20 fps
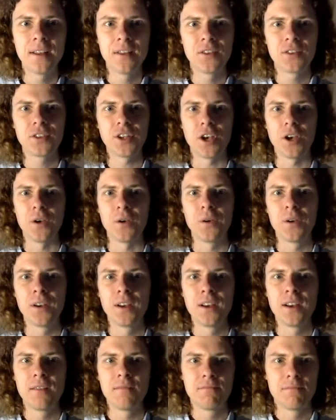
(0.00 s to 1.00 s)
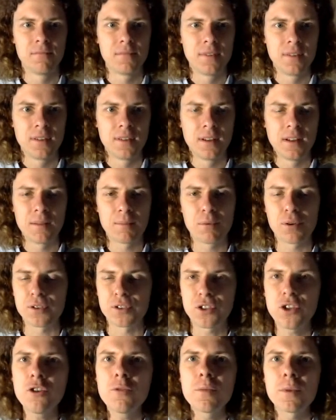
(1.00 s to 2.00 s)
So
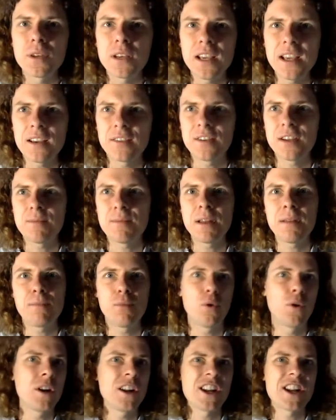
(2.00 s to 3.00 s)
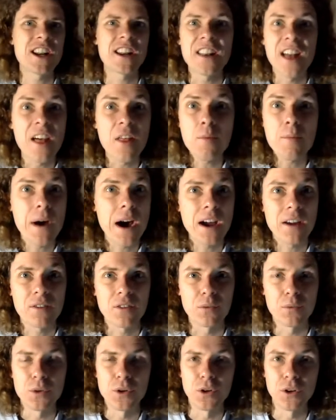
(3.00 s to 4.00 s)
presumably, if he'd been born in another part of
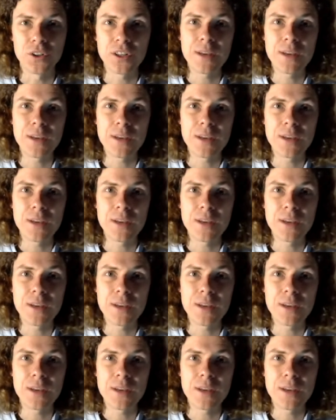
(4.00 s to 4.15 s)
the world,